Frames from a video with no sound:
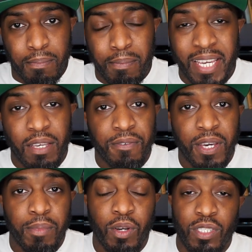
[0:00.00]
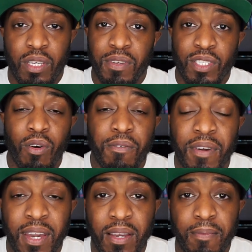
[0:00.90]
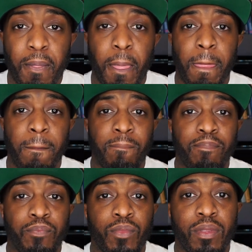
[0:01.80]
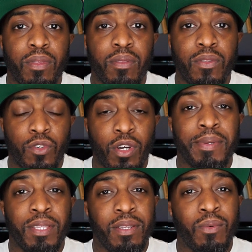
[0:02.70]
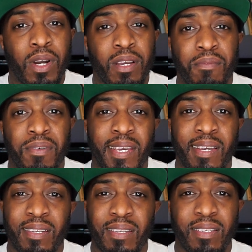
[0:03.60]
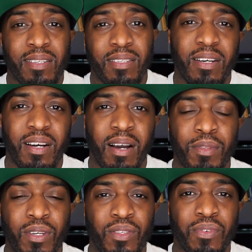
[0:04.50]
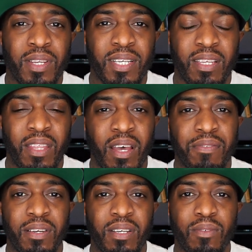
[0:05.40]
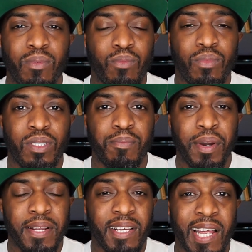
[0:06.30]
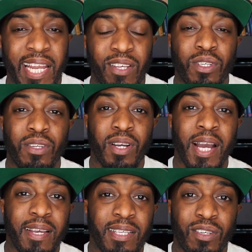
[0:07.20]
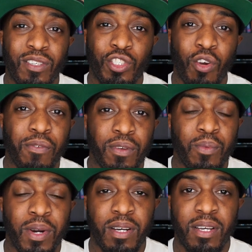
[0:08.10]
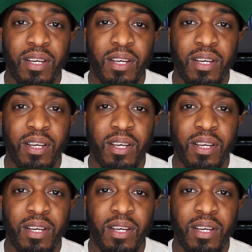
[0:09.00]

Make it fair, because if it's not fair, you're going to be doing the work and thinking, I'm doing this for next to nothing. What's the point? And it's going to show through your work.